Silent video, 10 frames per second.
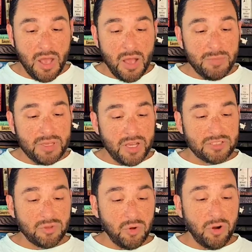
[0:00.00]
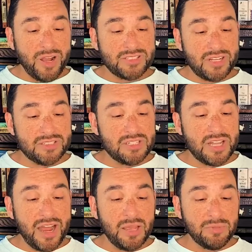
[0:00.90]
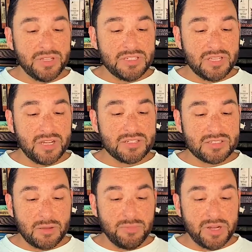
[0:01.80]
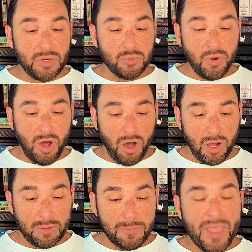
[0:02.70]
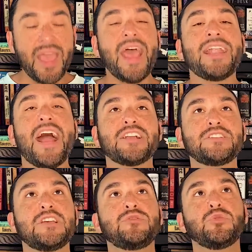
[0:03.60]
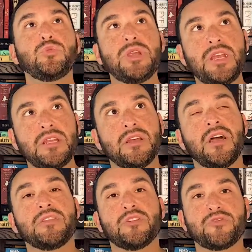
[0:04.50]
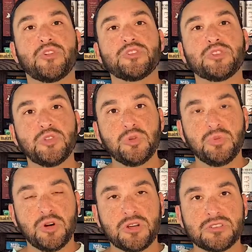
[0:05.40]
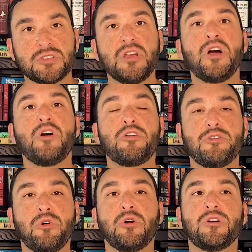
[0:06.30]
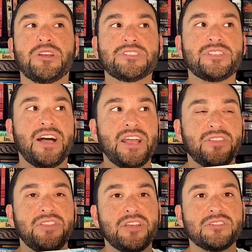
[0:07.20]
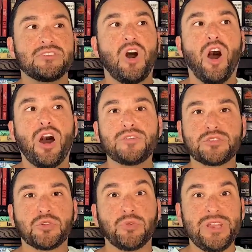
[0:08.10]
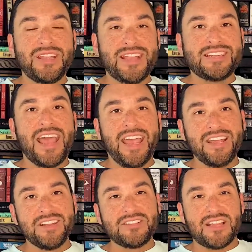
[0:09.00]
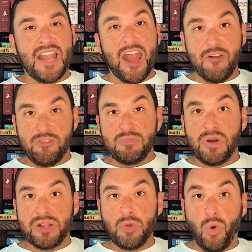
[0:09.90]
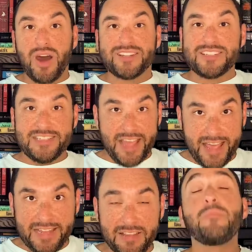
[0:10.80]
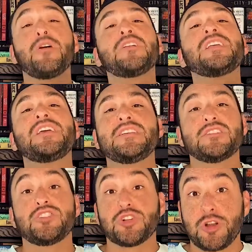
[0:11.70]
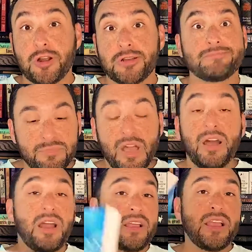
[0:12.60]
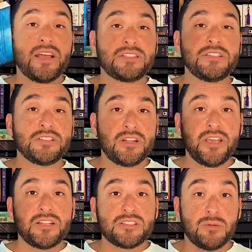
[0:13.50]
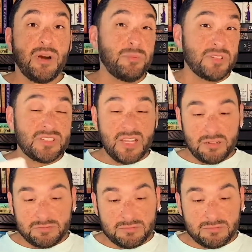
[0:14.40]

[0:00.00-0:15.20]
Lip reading: Because Thor has undeniably done somebody wrong, and actually if you read the first 2 books, Thor is like this off-screen antagonist that everybody wants dead. Apparently he's a jerk. I guess he's going to get his comeuppance now.